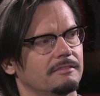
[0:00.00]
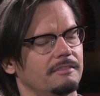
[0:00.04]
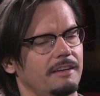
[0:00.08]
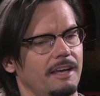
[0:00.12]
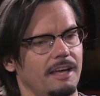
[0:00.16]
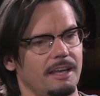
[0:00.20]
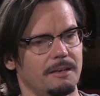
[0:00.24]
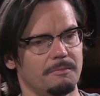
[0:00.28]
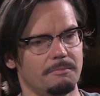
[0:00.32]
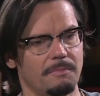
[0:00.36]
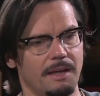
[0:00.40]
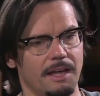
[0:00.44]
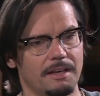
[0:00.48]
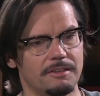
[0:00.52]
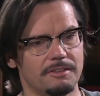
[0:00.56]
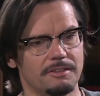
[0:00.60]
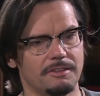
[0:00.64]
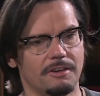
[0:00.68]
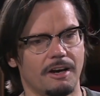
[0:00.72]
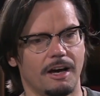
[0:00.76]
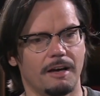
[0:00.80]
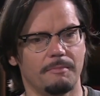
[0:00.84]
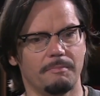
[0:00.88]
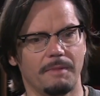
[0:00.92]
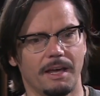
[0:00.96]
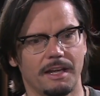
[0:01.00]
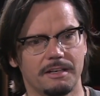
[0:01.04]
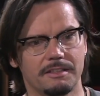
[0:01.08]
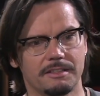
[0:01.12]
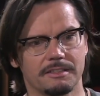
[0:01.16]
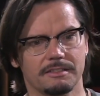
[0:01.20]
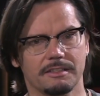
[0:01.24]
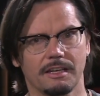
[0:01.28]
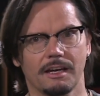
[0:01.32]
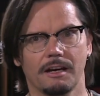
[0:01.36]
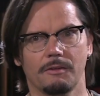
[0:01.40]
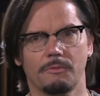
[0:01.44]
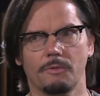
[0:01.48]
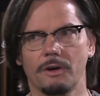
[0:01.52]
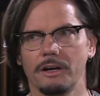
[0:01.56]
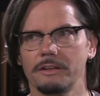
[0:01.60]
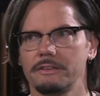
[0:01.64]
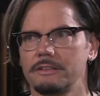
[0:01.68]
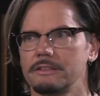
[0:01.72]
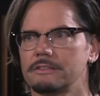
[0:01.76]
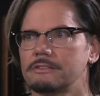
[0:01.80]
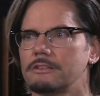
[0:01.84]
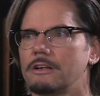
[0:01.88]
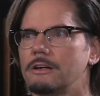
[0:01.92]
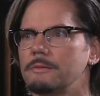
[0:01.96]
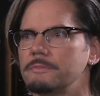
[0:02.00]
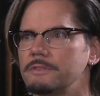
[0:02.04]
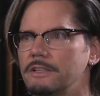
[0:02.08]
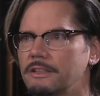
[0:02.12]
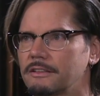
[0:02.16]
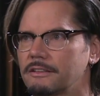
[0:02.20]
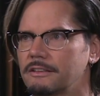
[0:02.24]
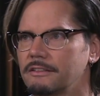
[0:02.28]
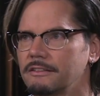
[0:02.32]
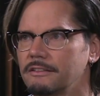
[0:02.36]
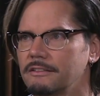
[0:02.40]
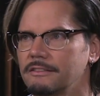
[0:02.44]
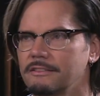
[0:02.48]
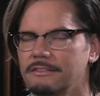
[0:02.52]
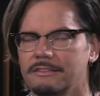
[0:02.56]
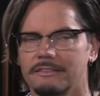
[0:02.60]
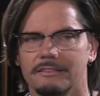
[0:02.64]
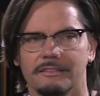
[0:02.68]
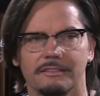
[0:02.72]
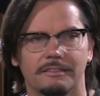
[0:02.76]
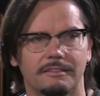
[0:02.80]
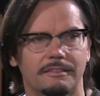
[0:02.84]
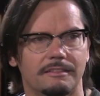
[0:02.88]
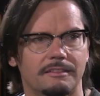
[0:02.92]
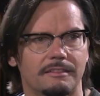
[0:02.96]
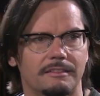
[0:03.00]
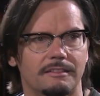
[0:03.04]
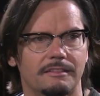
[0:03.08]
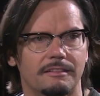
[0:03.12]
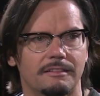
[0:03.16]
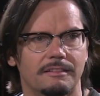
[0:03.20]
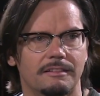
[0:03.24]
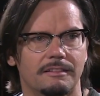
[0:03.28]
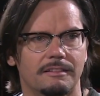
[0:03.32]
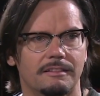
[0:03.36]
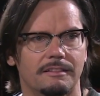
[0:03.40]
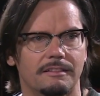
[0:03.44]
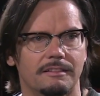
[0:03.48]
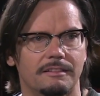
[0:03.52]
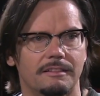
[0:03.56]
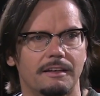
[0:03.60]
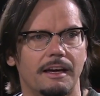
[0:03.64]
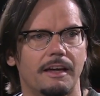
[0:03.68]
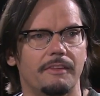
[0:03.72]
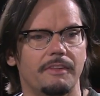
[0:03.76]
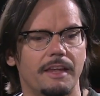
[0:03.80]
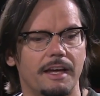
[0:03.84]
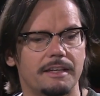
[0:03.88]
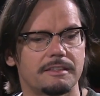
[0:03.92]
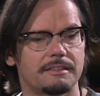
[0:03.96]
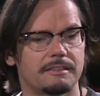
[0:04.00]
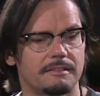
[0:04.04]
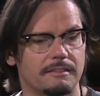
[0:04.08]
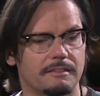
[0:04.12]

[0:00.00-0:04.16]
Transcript: And men do not. Men just say, I want this object. And that's